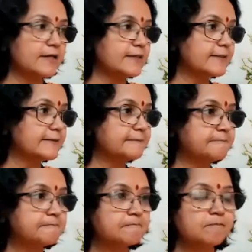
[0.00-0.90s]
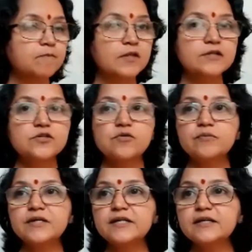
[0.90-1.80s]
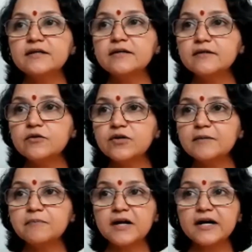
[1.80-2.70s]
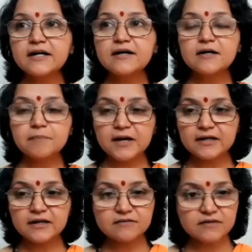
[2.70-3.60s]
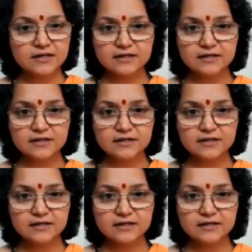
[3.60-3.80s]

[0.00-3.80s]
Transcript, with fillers: Um, so we uh, look at prana, apana,